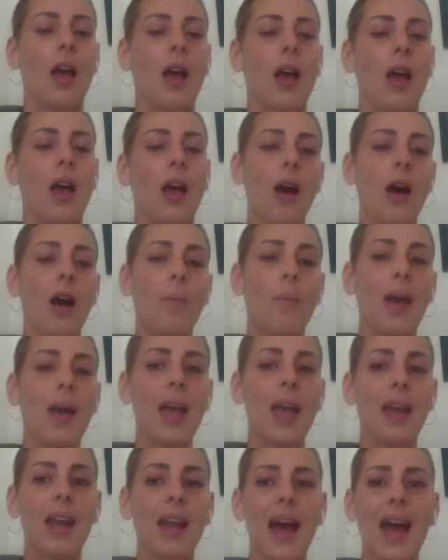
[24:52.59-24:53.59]
Um,
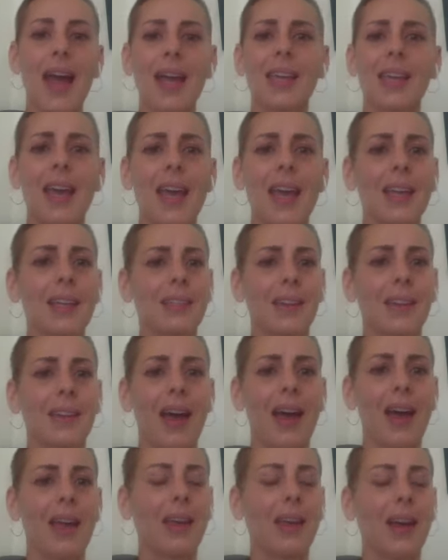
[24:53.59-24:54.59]
and I gained
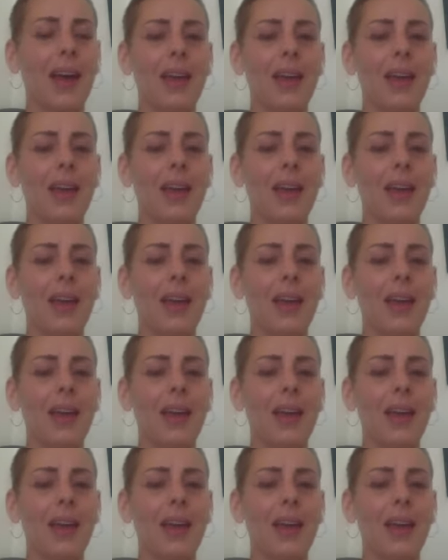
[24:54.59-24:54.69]
like,